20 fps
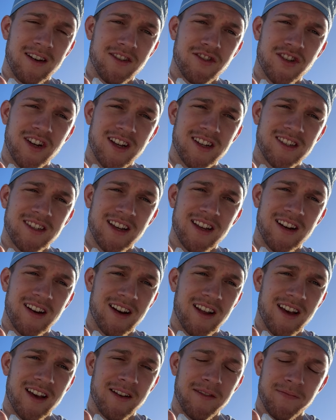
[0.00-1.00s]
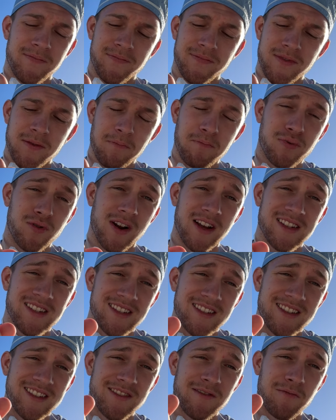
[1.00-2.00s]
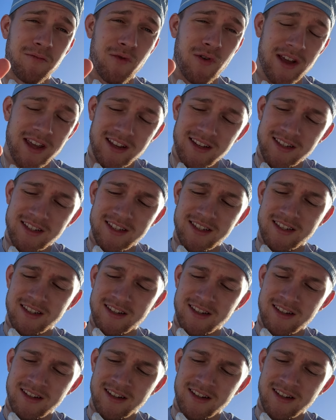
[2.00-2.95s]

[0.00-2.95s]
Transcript: chest day today, pressing some weights,